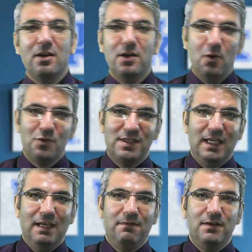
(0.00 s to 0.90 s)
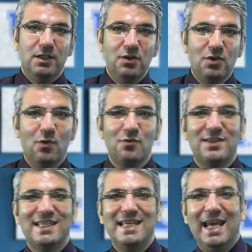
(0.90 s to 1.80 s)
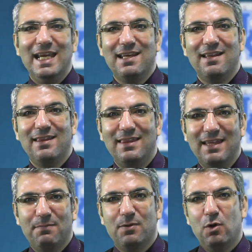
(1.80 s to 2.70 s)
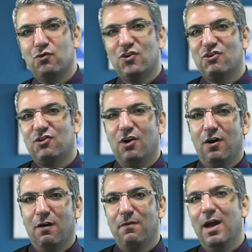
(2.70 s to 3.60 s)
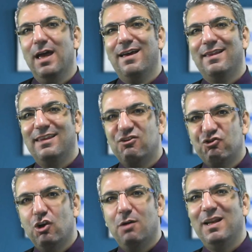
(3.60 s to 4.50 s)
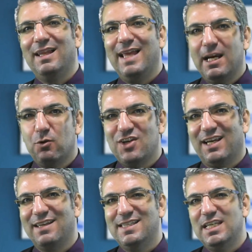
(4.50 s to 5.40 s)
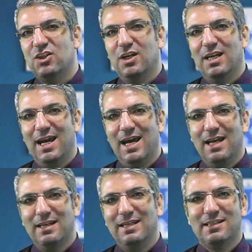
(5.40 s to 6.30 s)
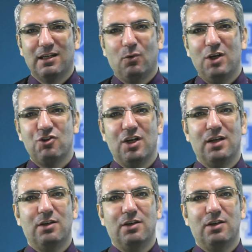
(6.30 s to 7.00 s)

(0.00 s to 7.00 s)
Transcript: Note, if you don't take the process of the German language acquisition and integration,